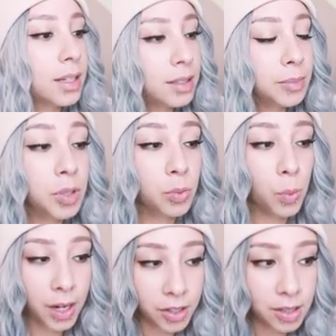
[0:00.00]
custom
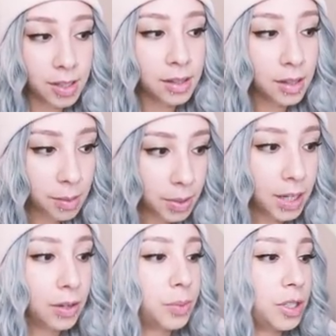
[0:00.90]
swatches and
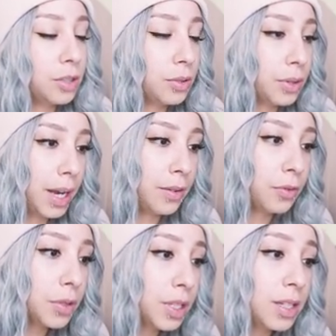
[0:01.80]
thumbnail, which is great.
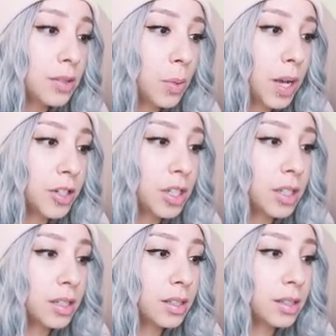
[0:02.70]
fourteen
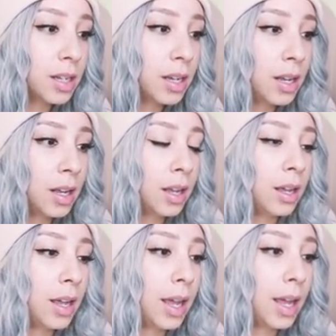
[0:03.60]
swatches,
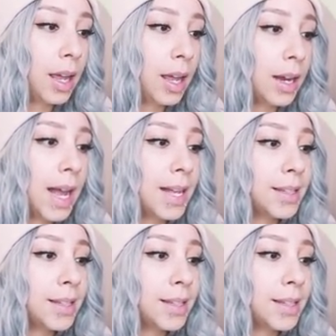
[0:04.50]
and it